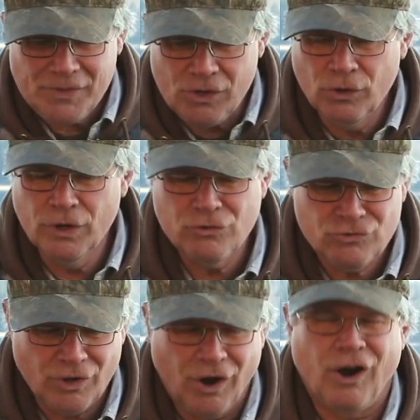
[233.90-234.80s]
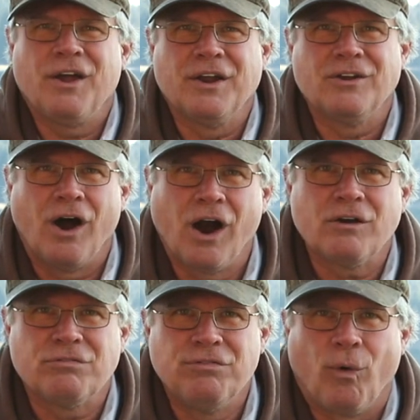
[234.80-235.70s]
hoods are an
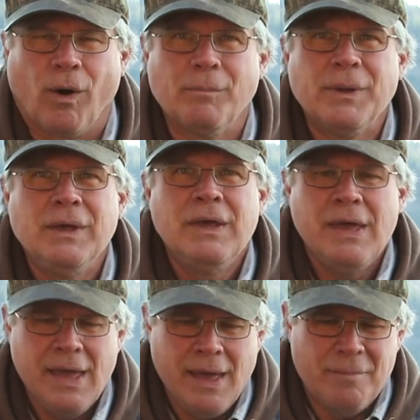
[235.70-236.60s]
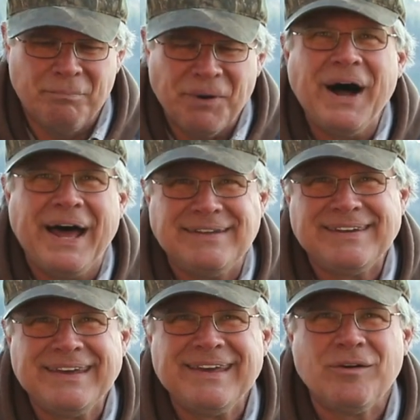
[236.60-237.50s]
art form,
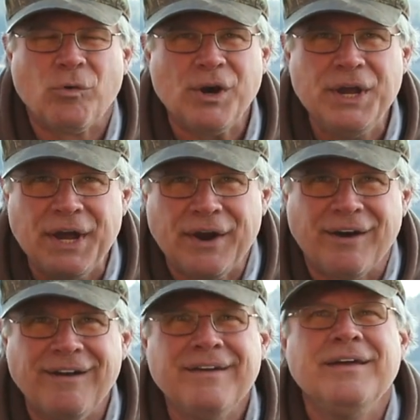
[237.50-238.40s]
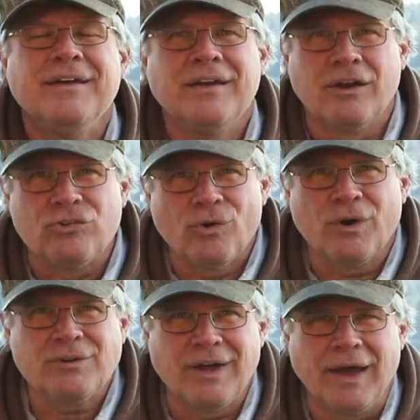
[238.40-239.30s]
but we're here in a
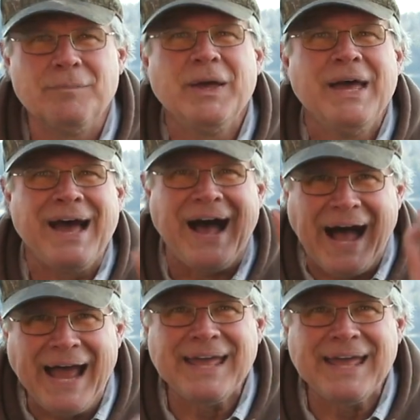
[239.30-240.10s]
short time. I